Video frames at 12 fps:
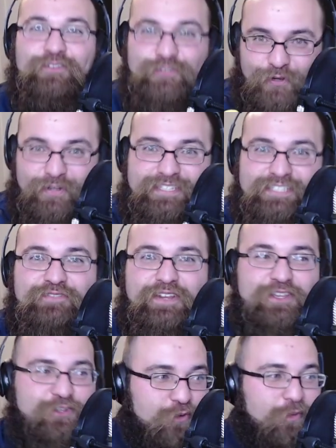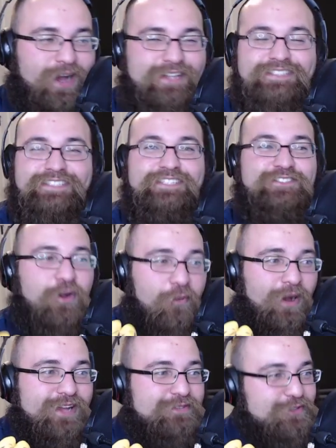During this video, you're watching this, go
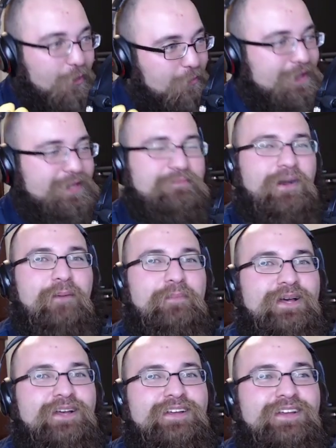watch and go pick him up.